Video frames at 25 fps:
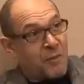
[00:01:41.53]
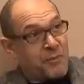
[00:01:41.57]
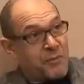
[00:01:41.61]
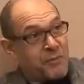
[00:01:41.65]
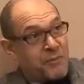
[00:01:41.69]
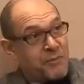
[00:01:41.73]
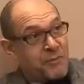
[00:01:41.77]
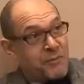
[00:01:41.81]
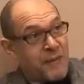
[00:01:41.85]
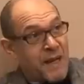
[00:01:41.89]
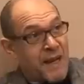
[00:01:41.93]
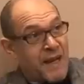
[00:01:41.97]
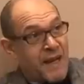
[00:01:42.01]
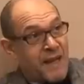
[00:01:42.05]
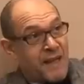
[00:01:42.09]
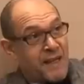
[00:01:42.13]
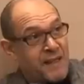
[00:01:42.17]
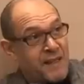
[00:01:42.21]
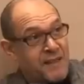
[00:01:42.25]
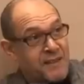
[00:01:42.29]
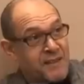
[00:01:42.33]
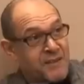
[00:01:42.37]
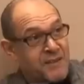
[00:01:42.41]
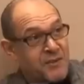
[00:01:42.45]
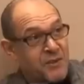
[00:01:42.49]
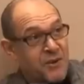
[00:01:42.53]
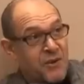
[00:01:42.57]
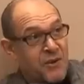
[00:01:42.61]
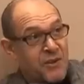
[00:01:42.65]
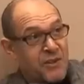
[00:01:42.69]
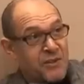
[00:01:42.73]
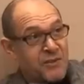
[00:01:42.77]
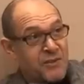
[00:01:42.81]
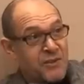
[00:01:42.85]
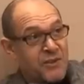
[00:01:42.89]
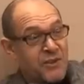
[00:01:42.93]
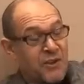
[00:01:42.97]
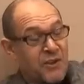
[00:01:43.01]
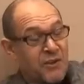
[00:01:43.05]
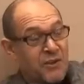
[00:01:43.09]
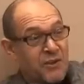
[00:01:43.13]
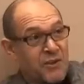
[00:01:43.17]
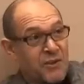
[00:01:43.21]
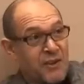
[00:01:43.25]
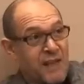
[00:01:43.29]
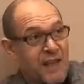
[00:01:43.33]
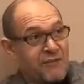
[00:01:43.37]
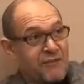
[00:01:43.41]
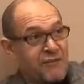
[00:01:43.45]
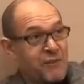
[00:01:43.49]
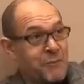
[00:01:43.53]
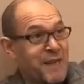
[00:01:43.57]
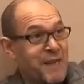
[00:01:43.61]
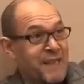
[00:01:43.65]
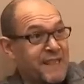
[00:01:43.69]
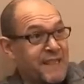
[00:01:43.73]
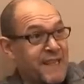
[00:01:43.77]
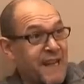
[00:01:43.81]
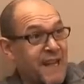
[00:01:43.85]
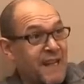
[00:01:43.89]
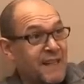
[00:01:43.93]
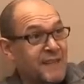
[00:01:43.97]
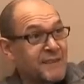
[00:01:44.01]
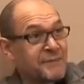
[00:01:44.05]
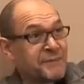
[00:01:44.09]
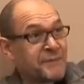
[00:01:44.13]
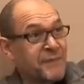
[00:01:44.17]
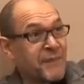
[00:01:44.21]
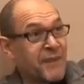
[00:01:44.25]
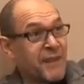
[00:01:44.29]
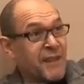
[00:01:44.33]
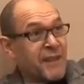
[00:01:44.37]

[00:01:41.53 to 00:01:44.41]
job by a store in New York called Henry Bendel.